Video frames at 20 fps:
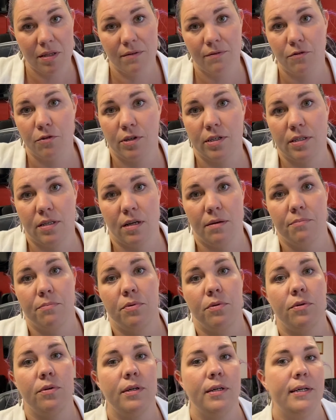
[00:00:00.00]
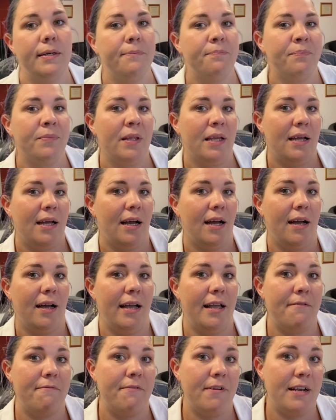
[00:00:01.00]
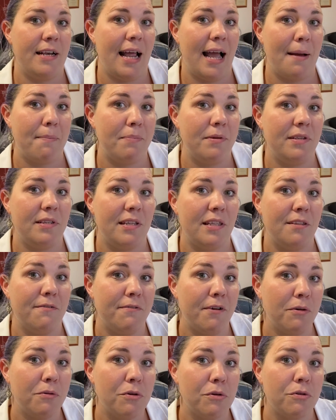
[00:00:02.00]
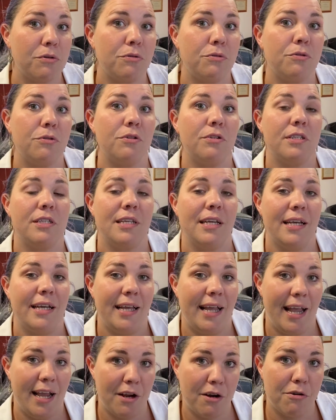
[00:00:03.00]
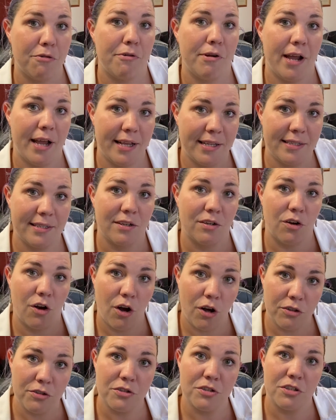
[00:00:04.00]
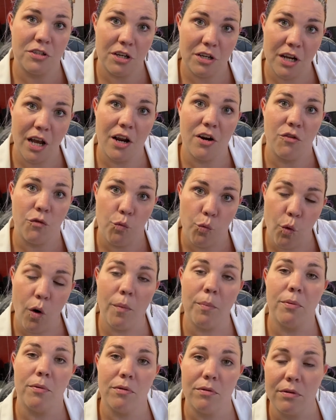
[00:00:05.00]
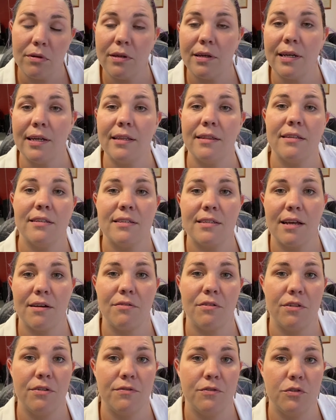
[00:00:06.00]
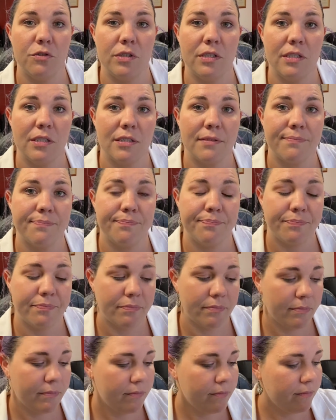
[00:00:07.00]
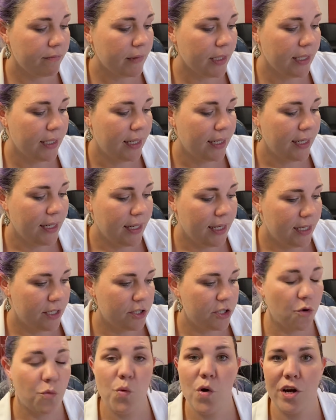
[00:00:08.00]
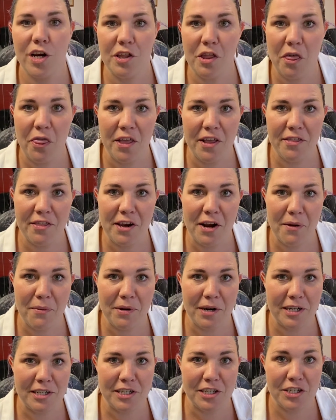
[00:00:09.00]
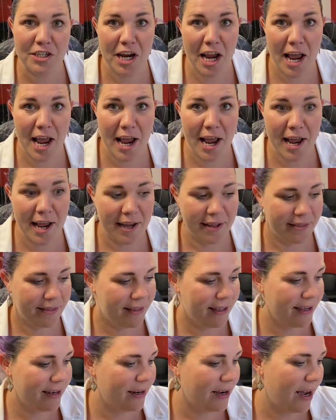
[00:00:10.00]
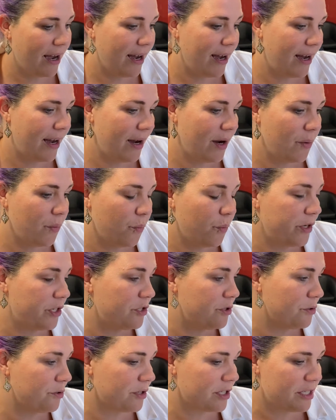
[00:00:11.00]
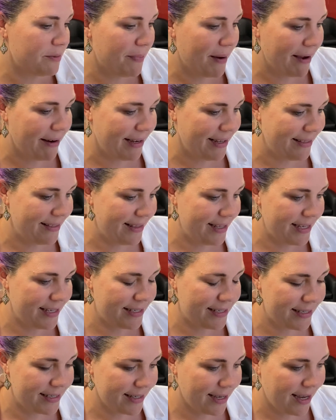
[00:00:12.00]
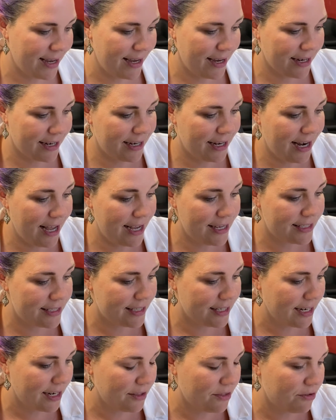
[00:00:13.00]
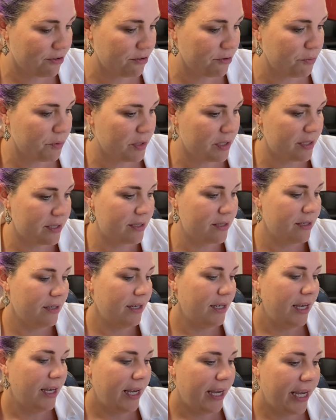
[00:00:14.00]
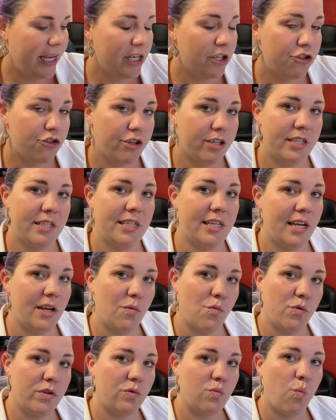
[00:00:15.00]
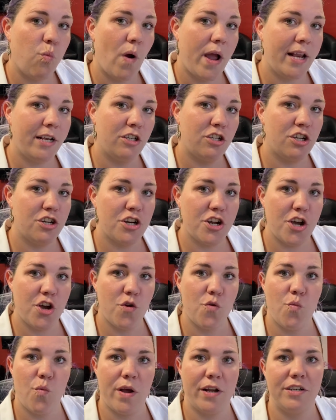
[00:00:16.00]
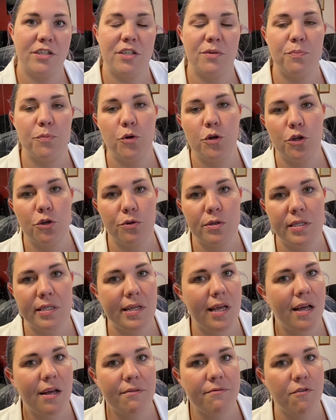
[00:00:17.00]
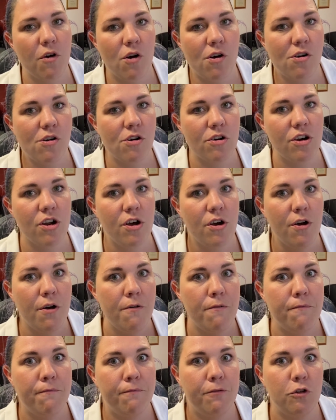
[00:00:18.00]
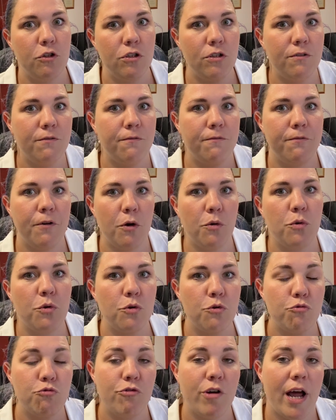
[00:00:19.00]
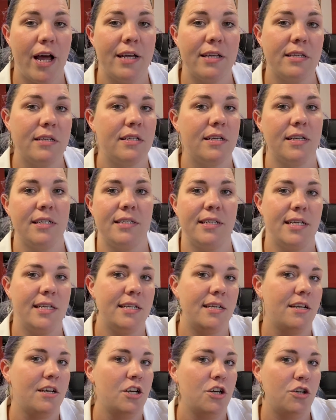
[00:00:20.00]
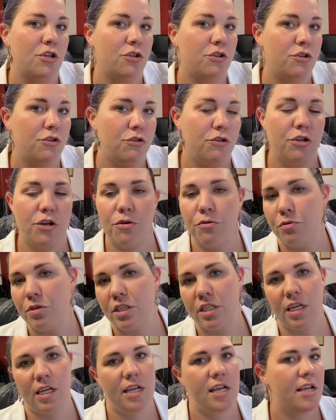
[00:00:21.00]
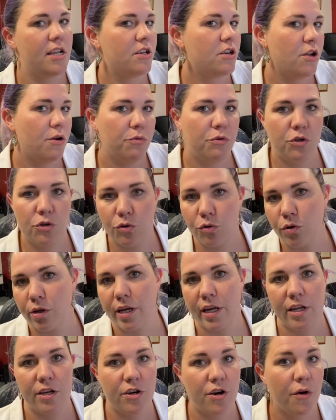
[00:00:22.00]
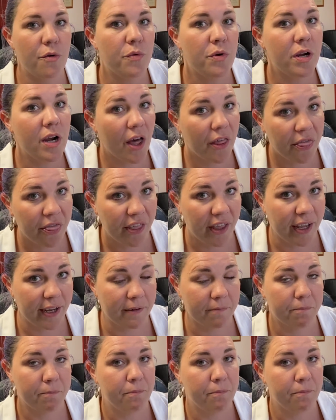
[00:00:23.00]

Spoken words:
for example. If it happens in the vocal cords, it creates a constant kind of wobble in the sound of the voice. So one other thing that I wanted to share that we talked about in this class that I thought was interesting was when to know when to put yourself on full vocal rest, as in no singing, no talking, no nothing.